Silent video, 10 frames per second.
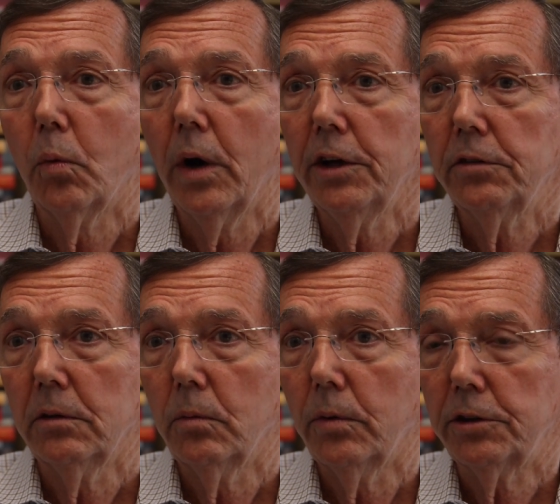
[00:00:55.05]
at ways
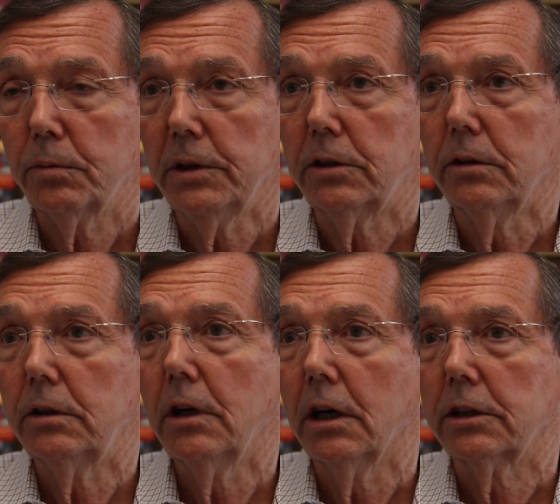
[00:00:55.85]
in which we
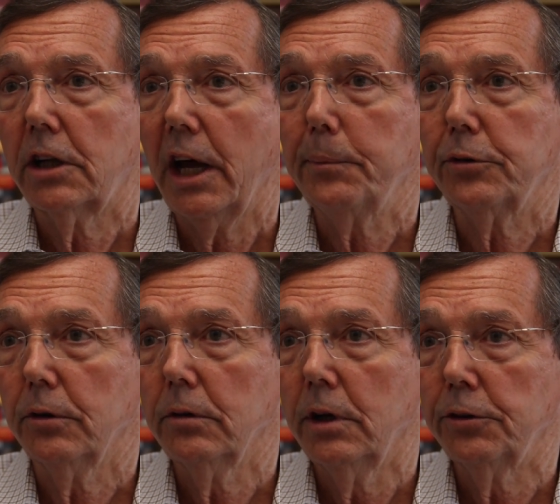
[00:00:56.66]
could uh,
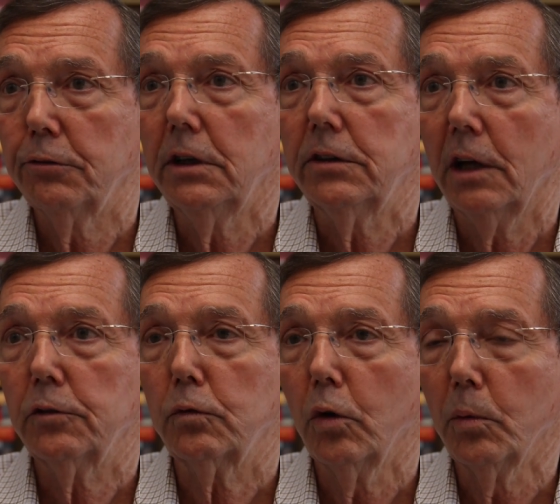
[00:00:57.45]
capture and treat
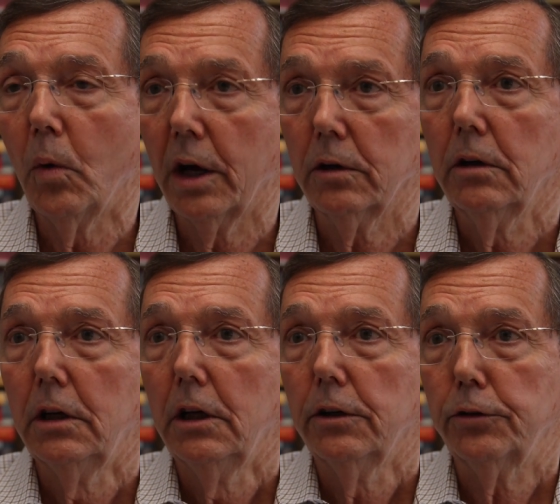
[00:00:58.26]
that stormwater
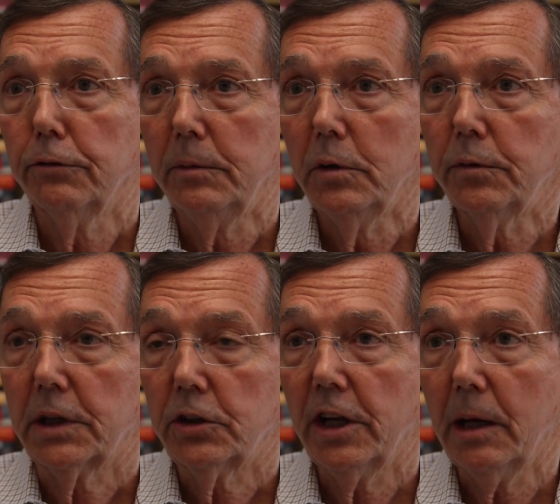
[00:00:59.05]
to remove
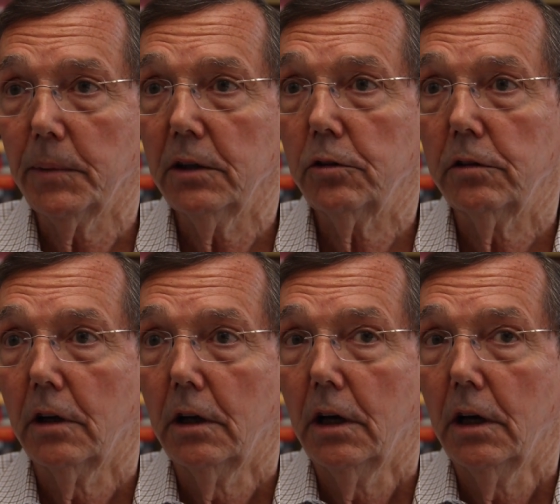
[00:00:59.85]
contaminants,